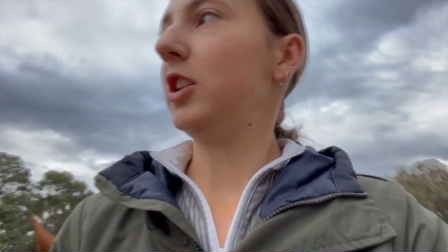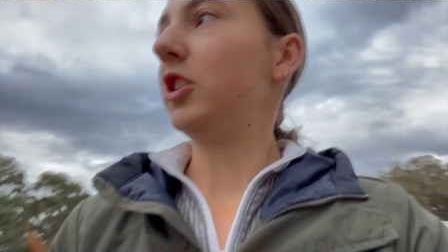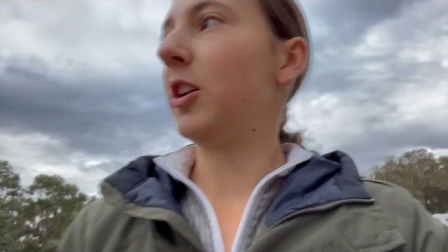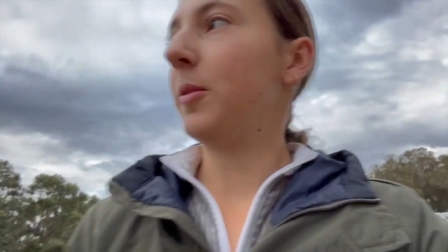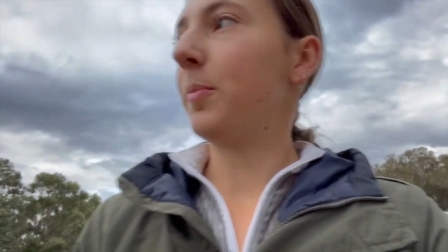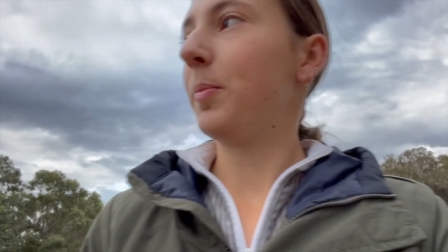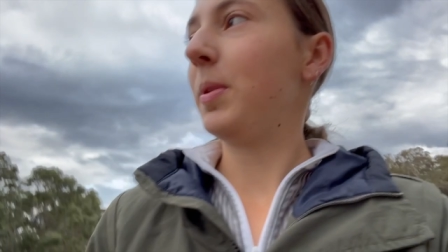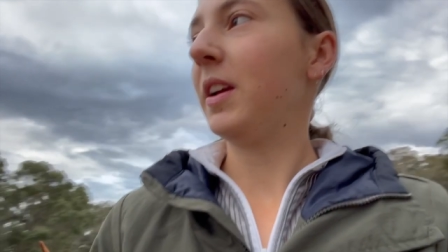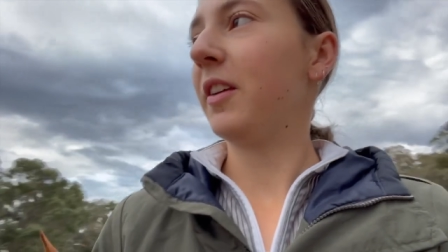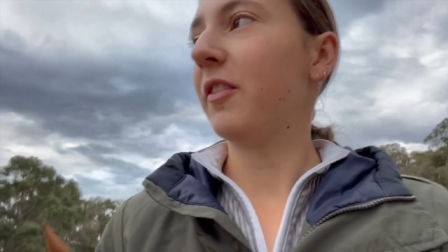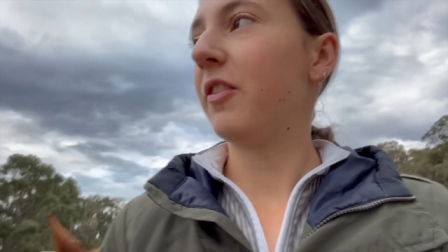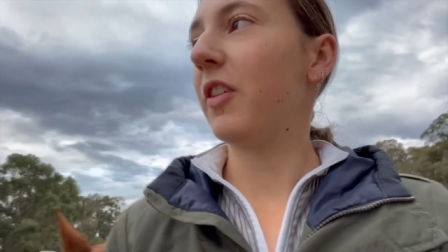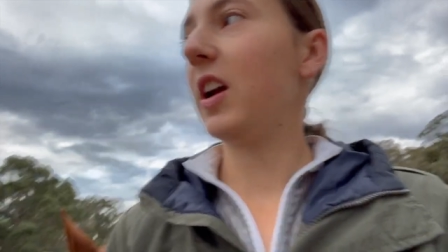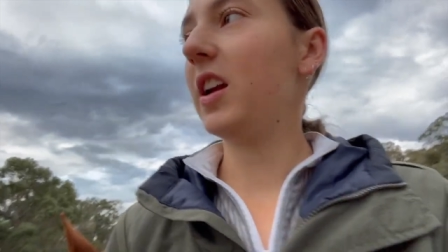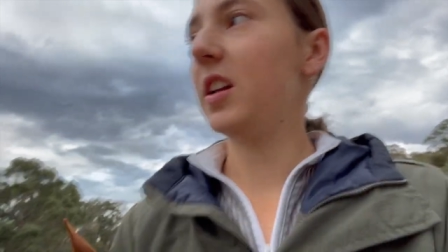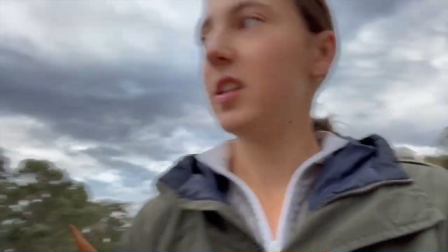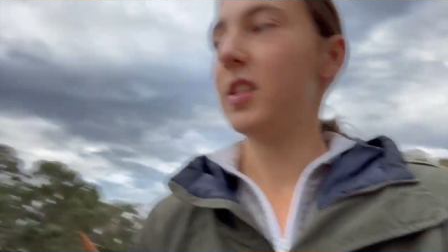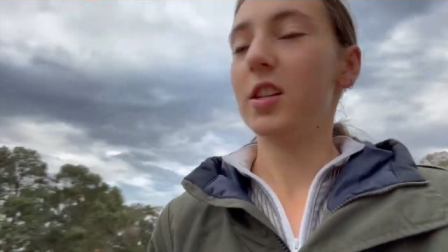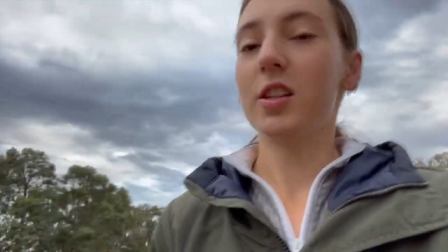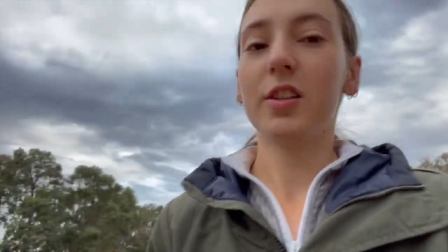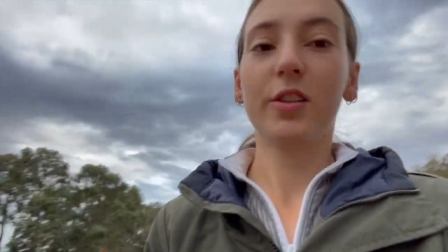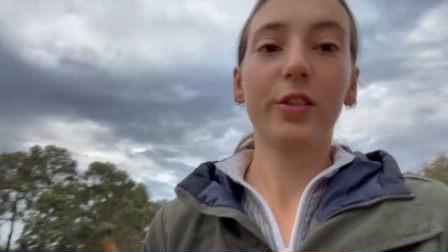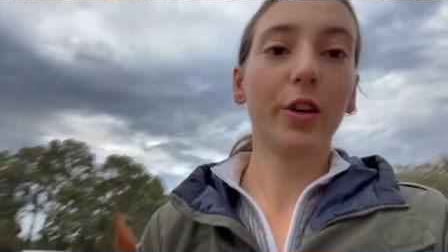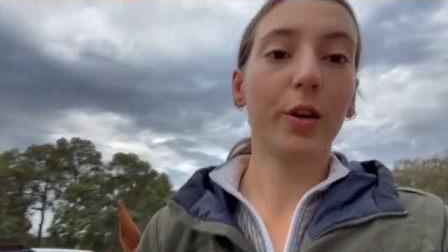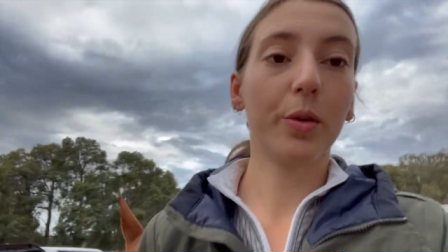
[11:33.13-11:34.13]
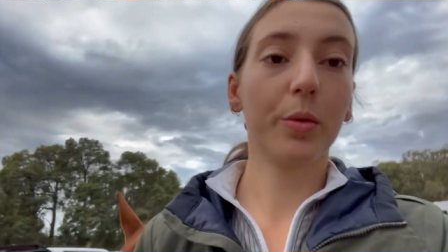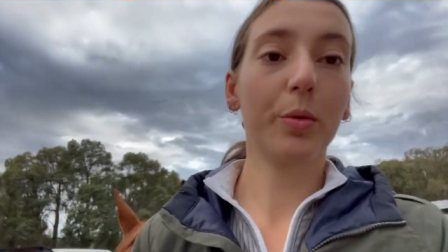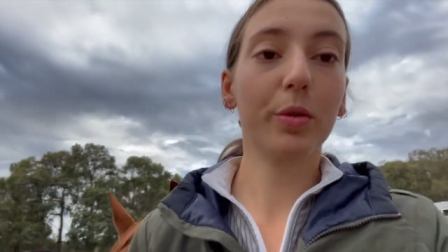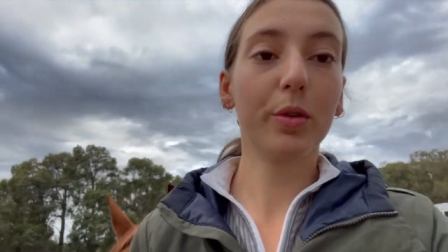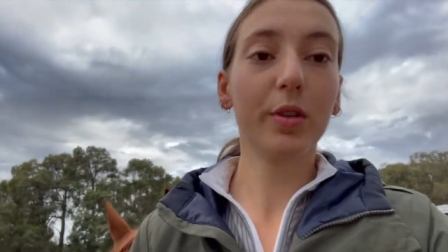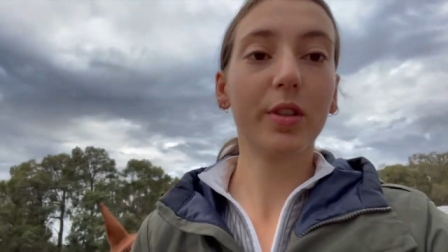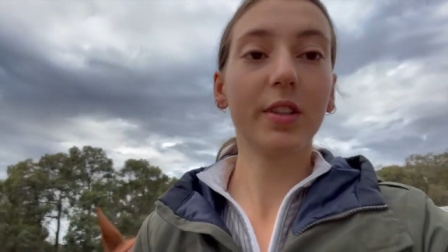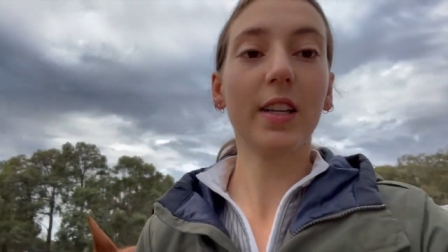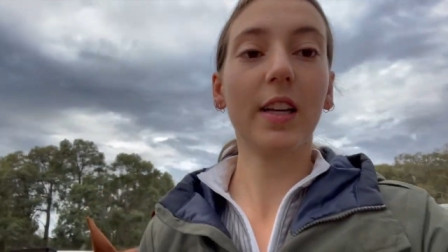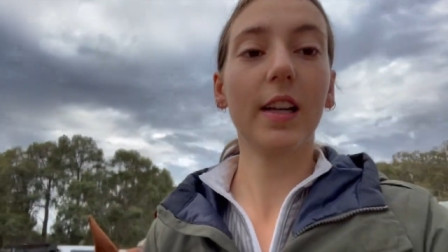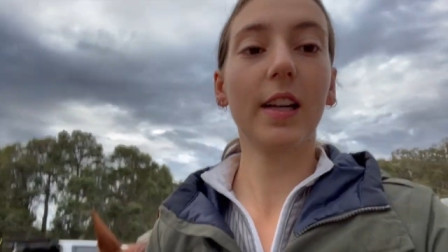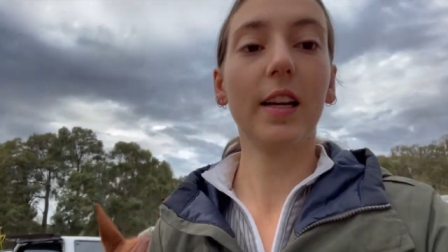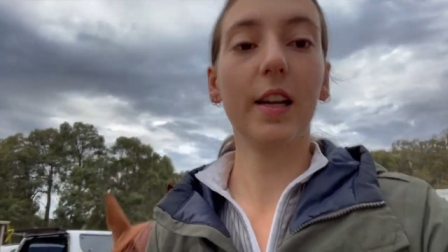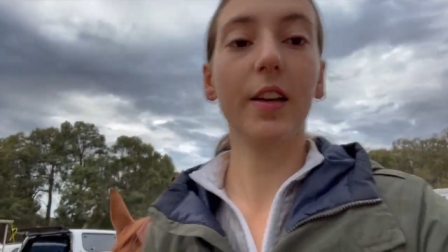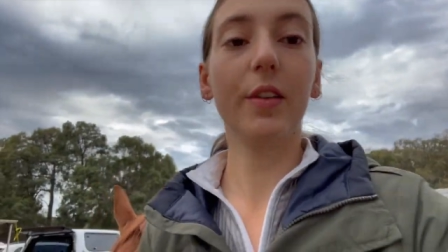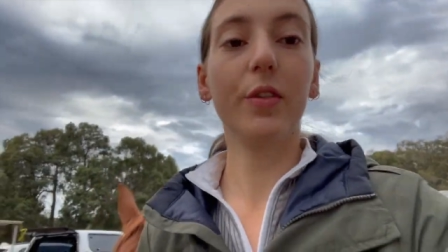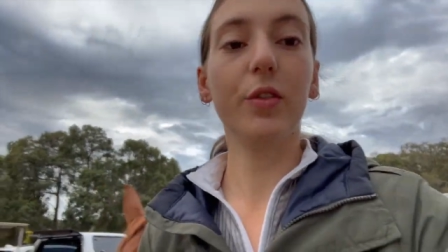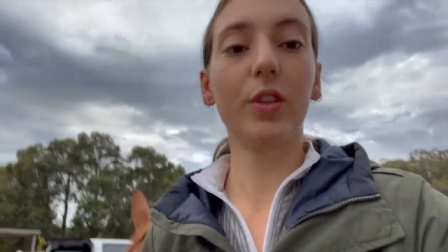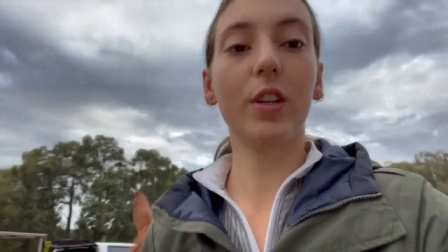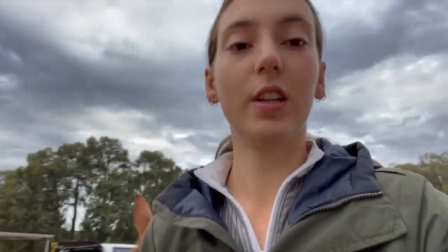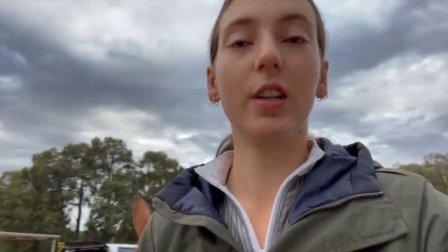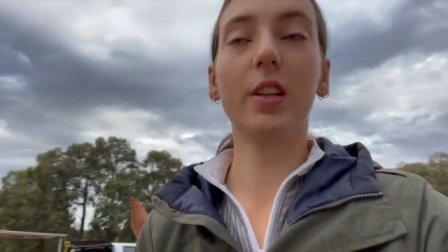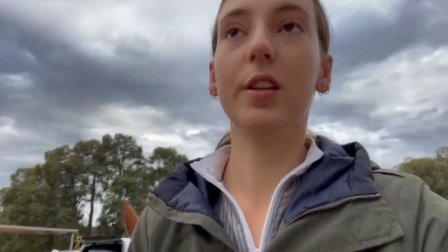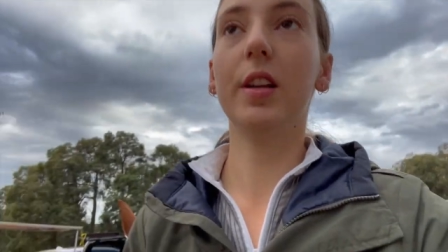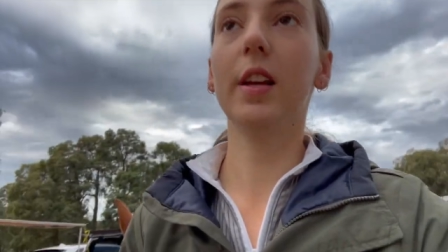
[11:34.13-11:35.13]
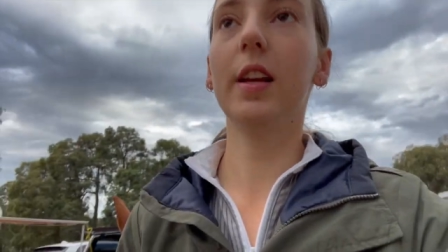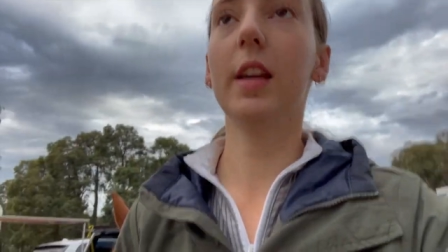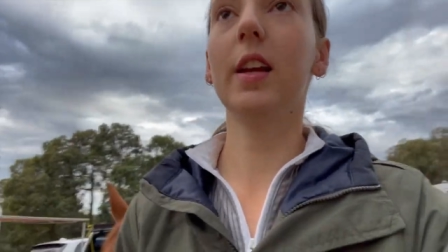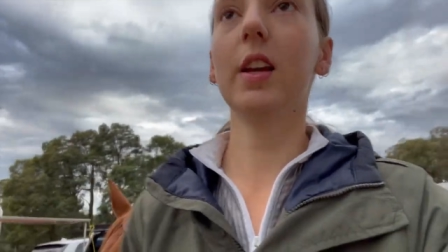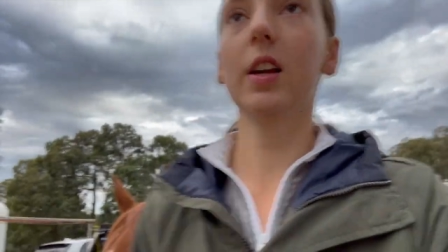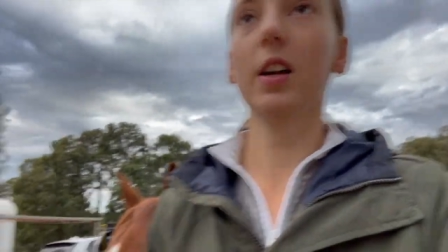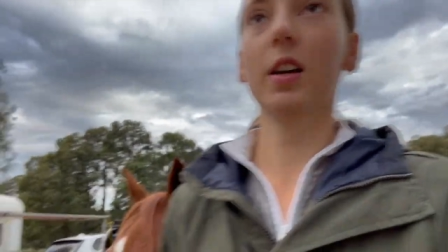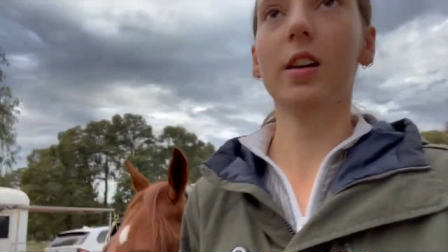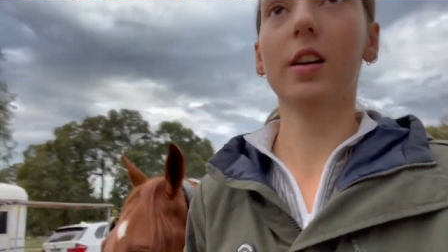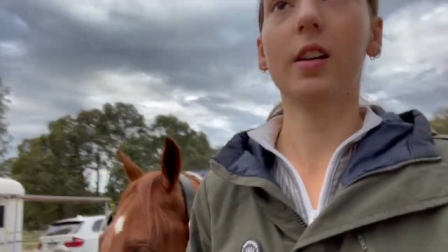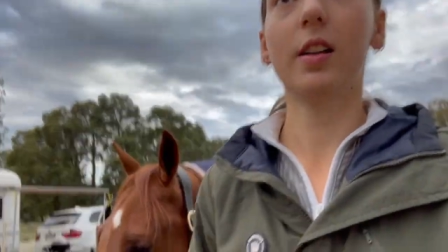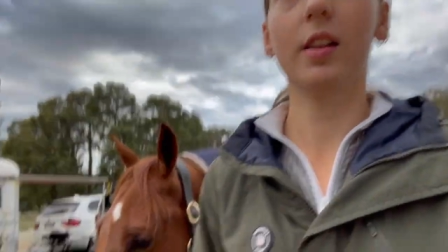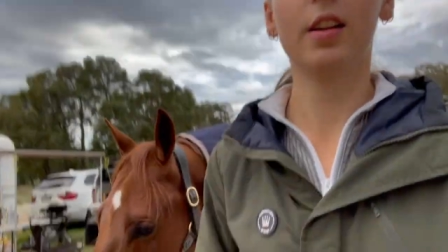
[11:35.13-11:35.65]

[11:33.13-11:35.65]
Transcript: jumping phases so we'll see if she's here